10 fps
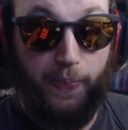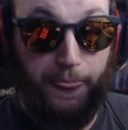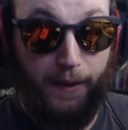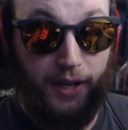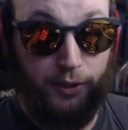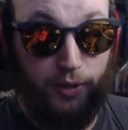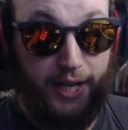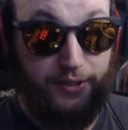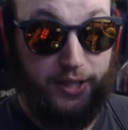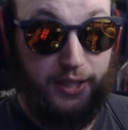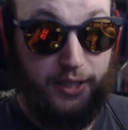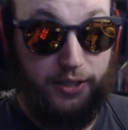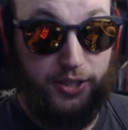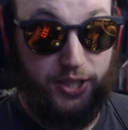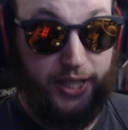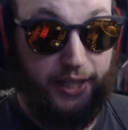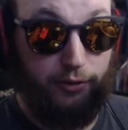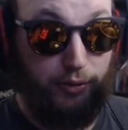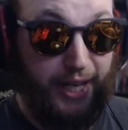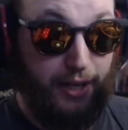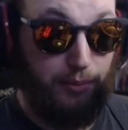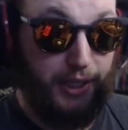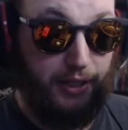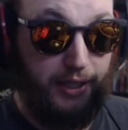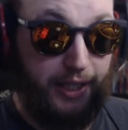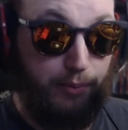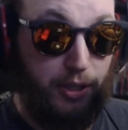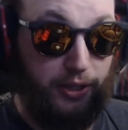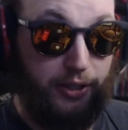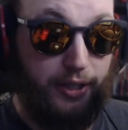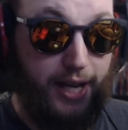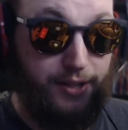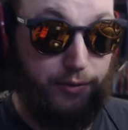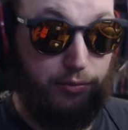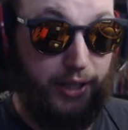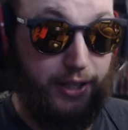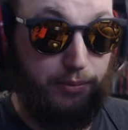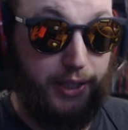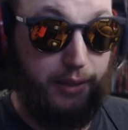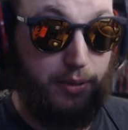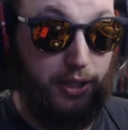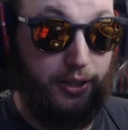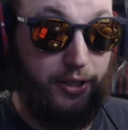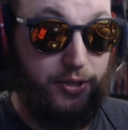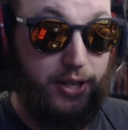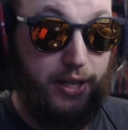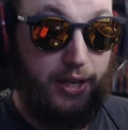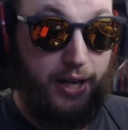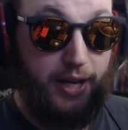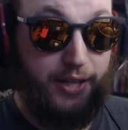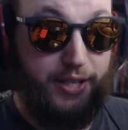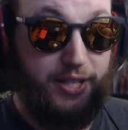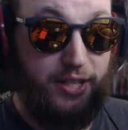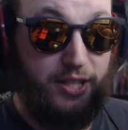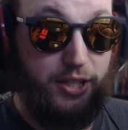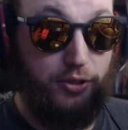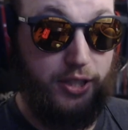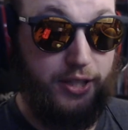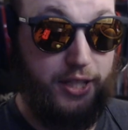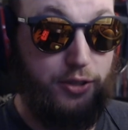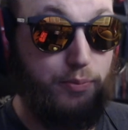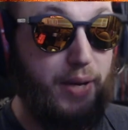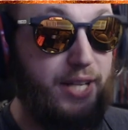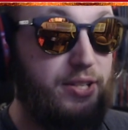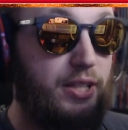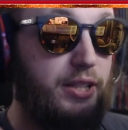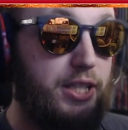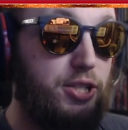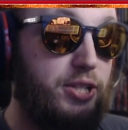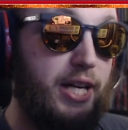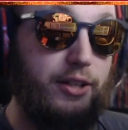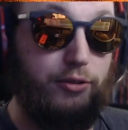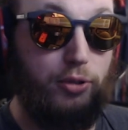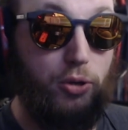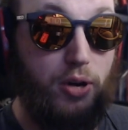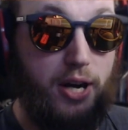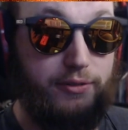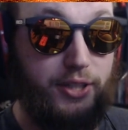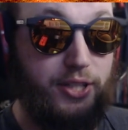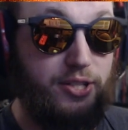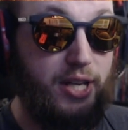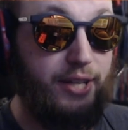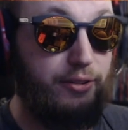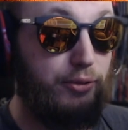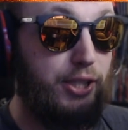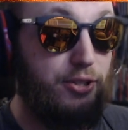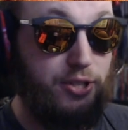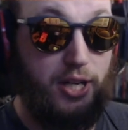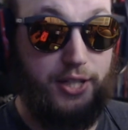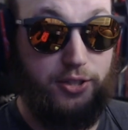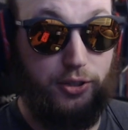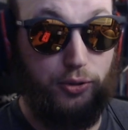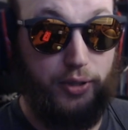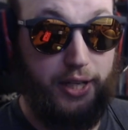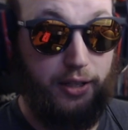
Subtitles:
Otherwise, just kind of randomly has random link partners. This is a unit that you basically just kind of throw off onto slot 3 or slot 2 and